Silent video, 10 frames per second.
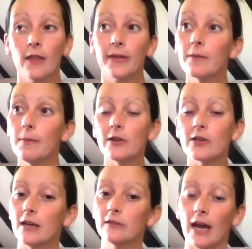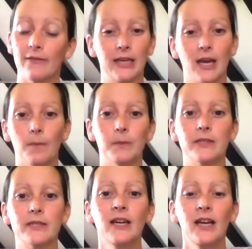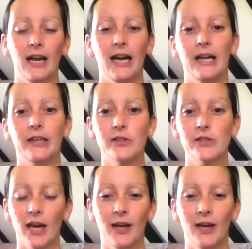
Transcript: Think about your cells having cupboards, and